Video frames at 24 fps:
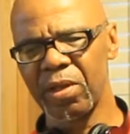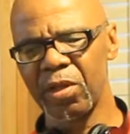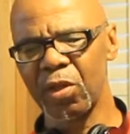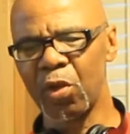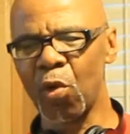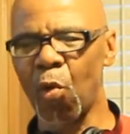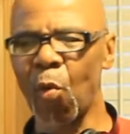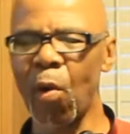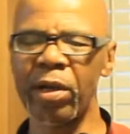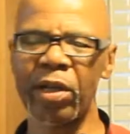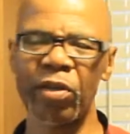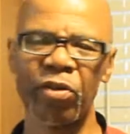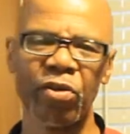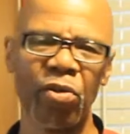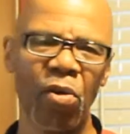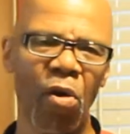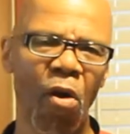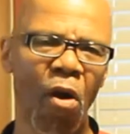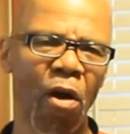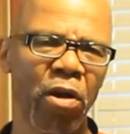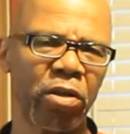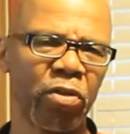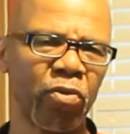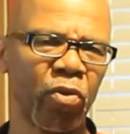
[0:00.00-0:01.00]
knowing that your
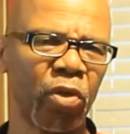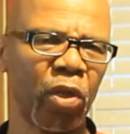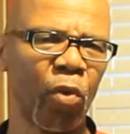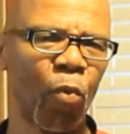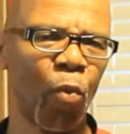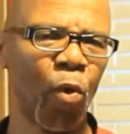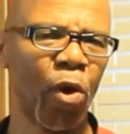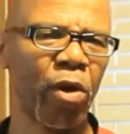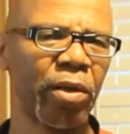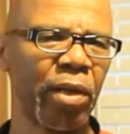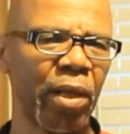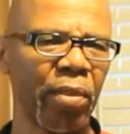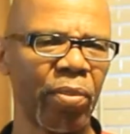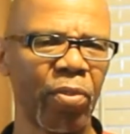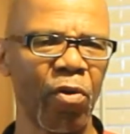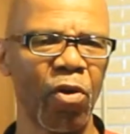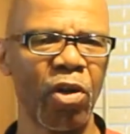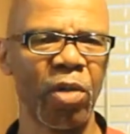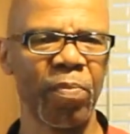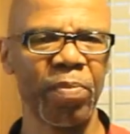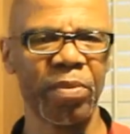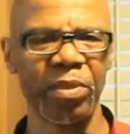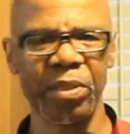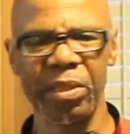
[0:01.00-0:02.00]
heart is only working at
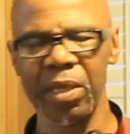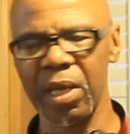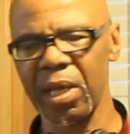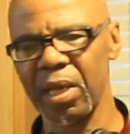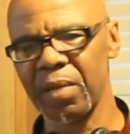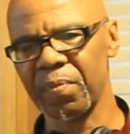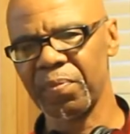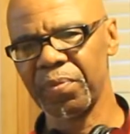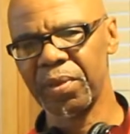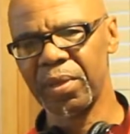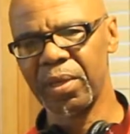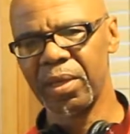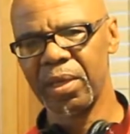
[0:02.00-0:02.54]
30%?